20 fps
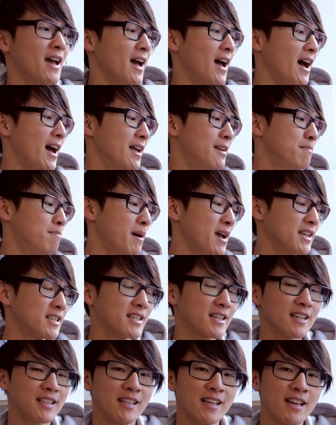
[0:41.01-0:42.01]
And
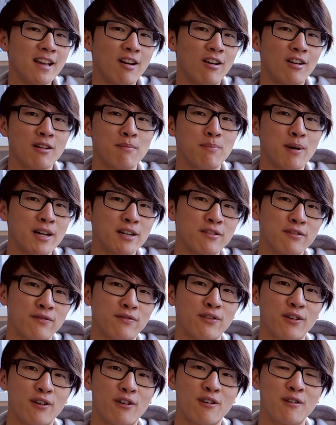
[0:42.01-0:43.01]
basically on a bunch of
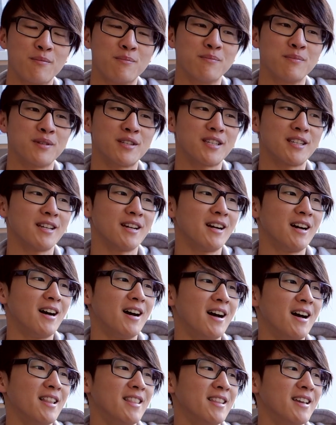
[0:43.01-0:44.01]
forums,
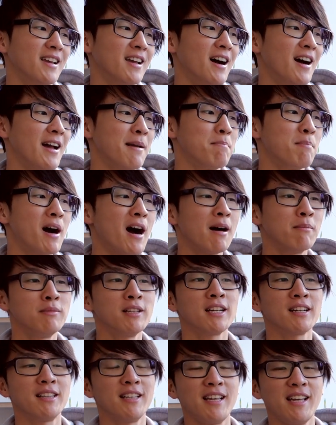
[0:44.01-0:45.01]
uh, the guy
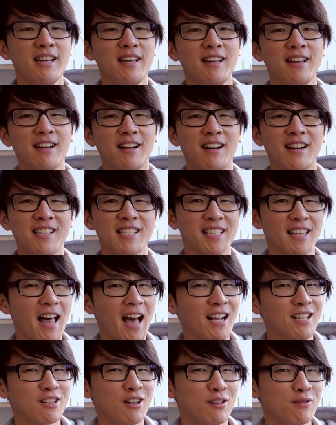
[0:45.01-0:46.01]
publicly uh,
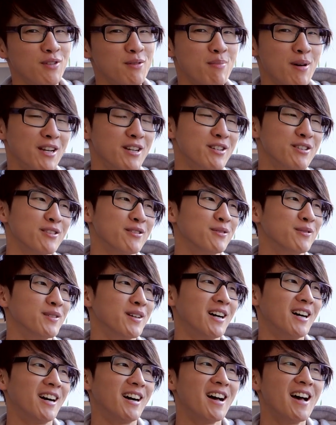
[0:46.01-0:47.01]
slagged off a bunch of
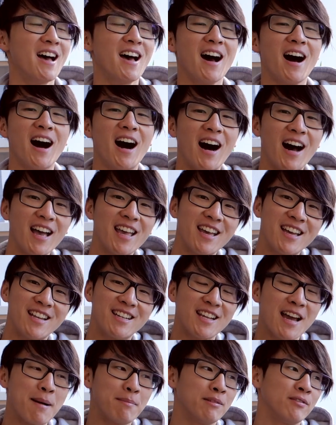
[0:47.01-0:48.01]
uh,
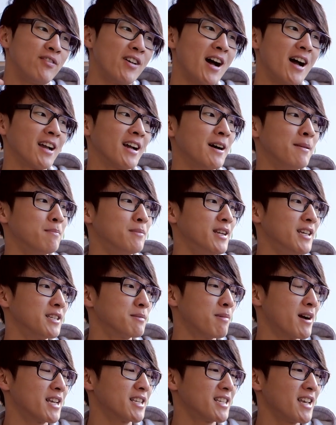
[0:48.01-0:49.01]
high-end amplifier
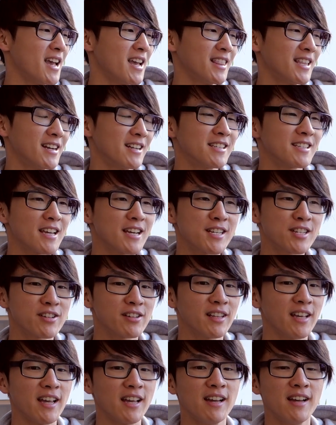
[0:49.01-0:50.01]
companies by saying that
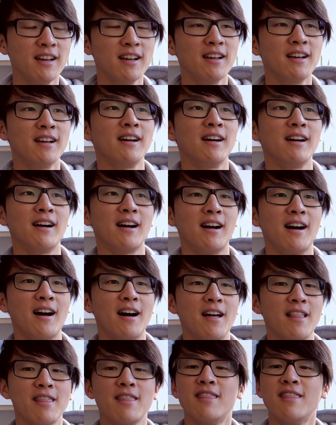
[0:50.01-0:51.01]
essentially
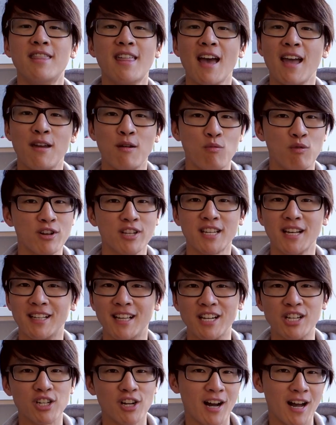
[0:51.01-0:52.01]
uh, they were
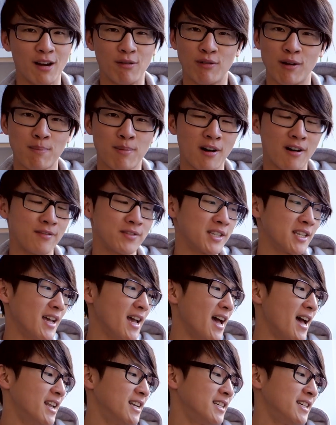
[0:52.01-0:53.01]
selling giant rip-offs.
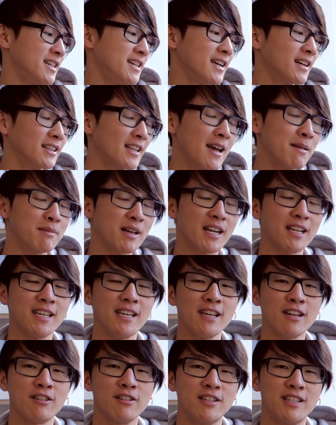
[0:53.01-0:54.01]
And he claimed that
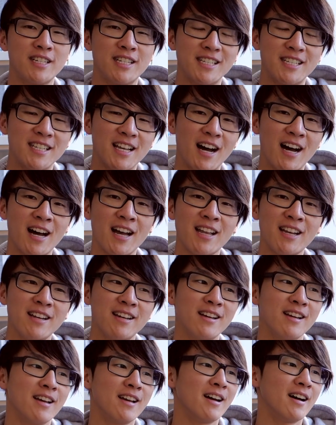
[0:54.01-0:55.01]
he could
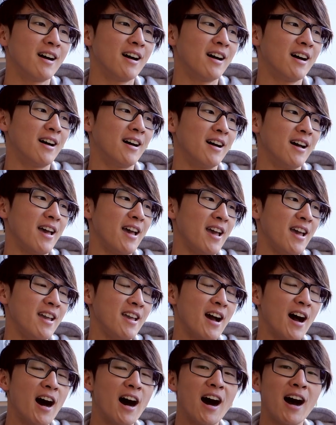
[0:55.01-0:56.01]
design uh,
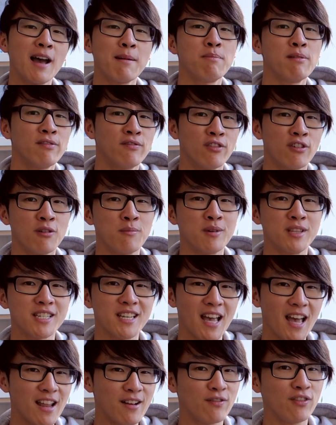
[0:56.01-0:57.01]
a
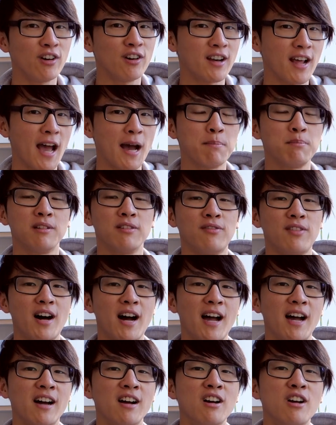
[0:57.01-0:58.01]
high-performance headphone
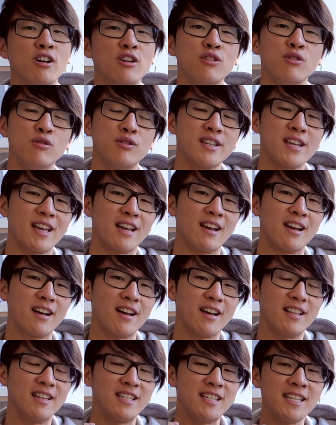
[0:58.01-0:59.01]
amplifier using
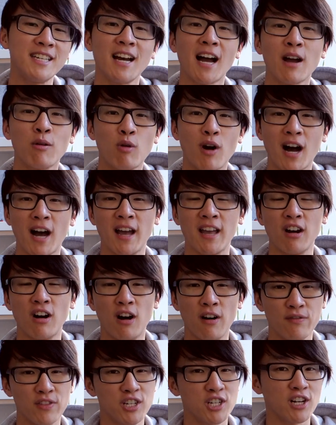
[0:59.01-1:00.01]
D I Y
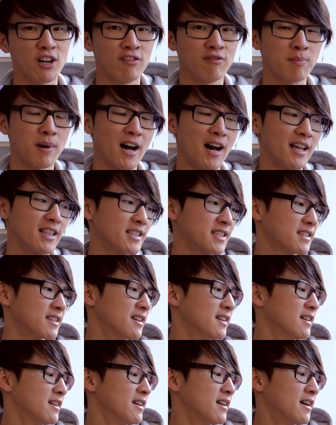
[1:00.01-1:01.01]
off-the-shelf parts.
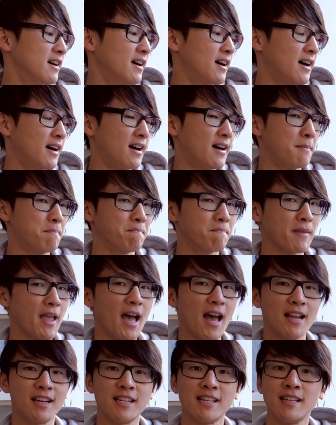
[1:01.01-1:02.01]
Um,
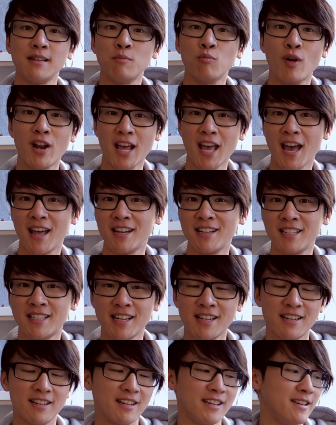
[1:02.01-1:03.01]
and he went ahead and
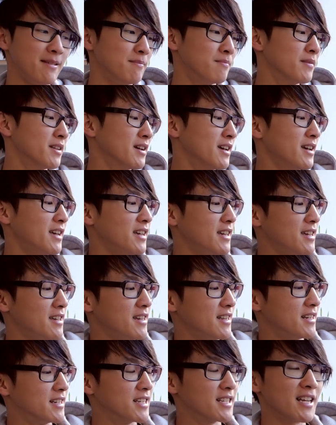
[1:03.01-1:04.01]
did it. He,
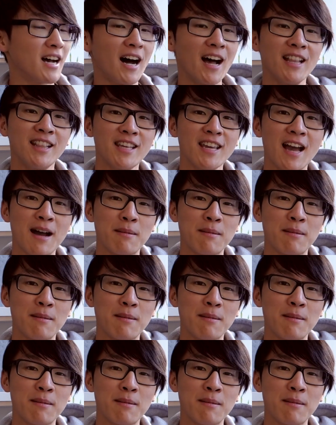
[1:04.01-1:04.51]
he designed the